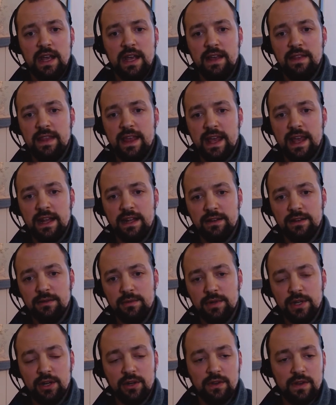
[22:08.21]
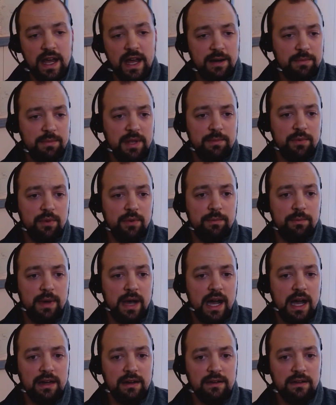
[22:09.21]
and then, a lot of people
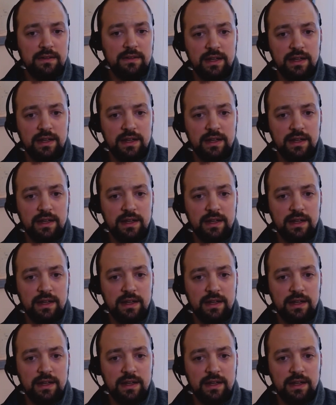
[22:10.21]
bought